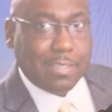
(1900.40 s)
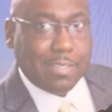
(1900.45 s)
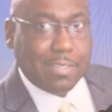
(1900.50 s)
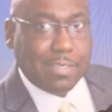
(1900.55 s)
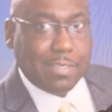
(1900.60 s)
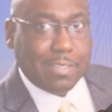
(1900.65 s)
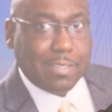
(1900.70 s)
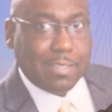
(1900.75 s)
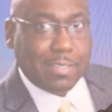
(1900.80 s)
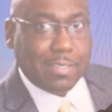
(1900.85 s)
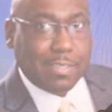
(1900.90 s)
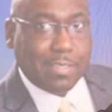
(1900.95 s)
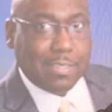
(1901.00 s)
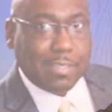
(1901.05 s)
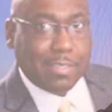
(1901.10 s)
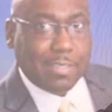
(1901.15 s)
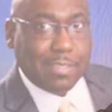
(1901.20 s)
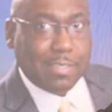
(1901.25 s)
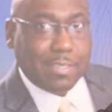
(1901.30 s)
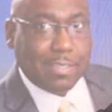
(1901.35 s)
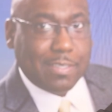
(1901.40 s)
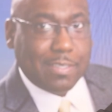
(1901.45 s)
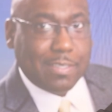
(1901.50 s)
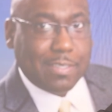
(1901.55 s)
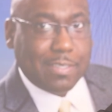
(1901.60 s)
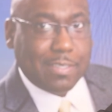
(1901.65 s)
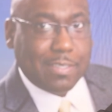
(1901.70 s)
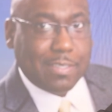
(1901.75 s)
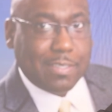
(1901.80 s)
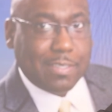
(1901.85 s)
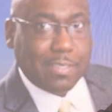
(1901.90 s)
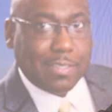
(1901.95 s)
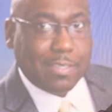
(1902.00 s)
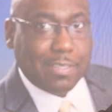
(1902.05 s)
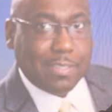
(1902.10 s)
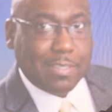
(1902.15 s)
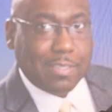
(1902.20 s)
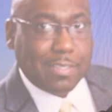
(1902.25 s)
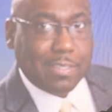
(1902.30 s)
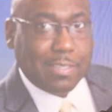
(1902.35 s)

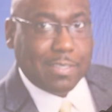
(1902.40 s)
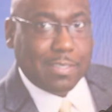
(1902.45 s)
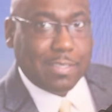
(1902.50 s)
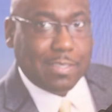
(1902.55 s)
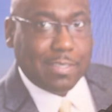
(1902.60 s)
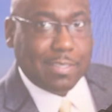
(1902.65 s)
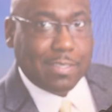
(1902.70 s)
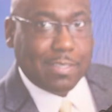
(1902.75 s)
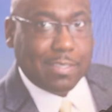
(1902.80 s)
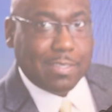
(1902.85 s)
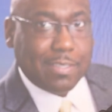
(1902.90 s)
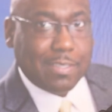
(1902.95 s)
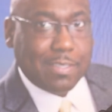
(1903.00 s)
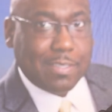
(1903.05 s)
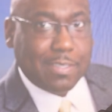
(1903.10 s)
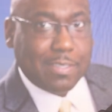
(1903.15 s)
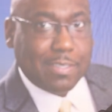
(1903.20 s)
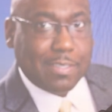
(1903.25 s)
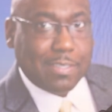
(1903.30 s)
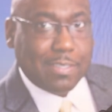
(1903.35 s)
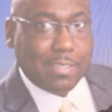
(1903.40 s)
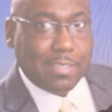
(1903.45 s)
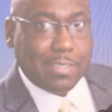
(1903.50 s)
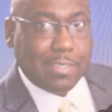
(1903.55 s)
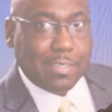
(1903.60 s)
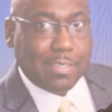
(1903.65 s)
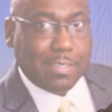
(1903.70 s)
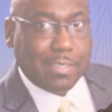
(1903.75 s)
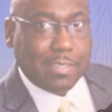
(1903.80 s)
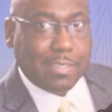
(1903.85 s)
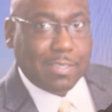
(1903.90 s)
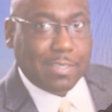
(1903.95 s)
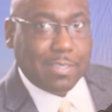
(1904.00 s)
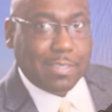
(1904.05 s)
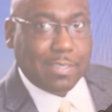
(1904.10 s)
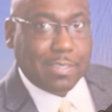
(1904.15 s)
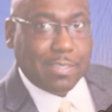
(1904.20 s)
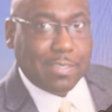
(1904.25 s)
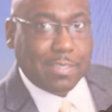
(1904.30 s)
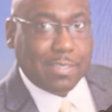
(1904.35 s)

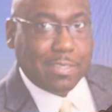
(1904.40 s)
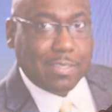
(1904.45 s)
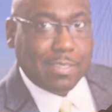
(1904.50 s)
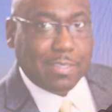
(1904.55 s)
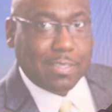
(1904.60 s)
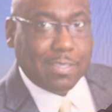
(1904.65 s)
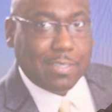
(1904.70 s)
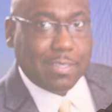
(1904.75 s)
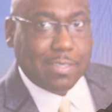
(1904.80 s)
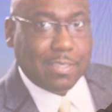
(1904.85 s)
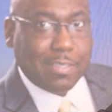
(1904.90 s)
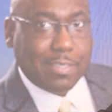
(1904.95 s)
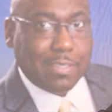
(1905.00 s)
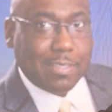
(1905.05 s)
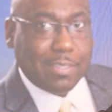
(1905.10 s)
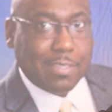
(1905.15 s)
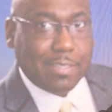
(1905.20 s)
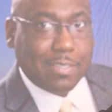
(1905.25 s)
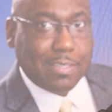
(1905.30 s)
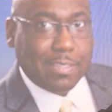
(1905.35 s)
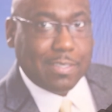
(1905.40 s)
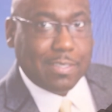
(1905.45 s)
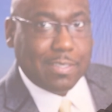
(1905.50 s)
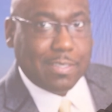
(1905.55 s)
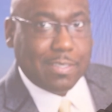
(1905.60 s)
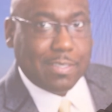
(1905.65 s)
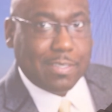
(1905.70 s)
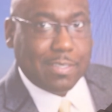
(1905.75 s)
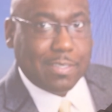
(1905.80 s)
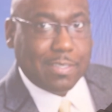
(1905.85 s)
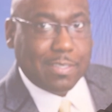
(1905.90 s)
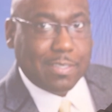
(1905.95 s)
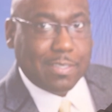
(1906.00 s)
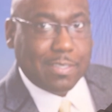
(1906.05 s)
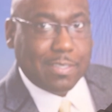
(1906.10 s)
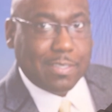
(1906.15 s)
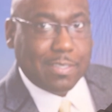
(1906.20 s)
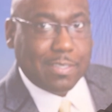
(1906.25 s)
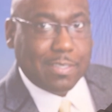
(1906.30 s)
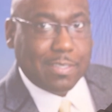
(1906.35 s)

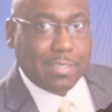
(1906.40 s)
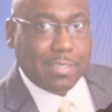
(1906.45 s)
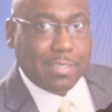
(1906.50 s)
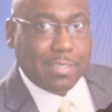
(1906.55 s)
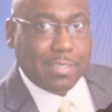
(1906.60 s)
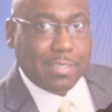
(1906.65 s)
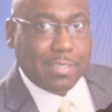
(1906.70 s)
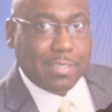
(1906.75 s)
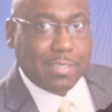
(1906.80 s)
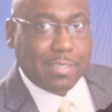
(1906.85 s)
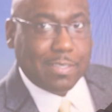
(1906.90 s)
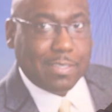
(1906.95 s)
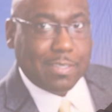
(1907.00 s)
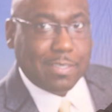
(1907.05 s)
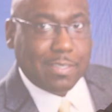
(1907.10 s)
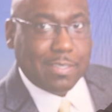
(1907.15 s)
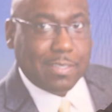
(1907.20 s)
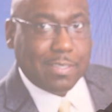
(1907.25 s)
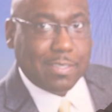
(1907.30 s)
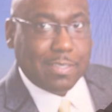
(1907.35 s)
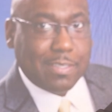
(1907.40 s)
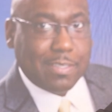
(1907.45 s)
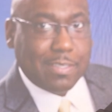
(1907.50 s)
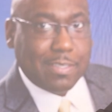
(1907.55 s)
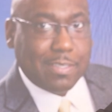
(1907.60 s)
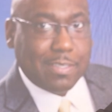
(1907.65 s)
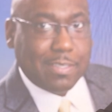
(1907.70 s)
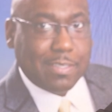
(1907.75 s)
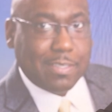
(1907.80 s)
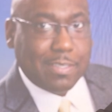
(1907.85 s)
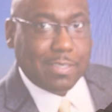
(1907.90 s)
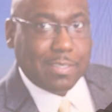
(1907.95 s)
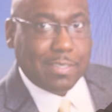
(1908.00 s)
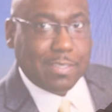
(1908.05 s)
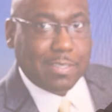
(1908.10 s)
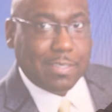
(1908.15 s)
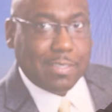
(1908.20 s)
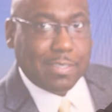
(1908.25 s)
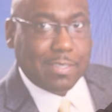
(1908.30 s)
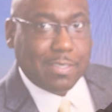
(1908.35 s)
The person shown says nothing.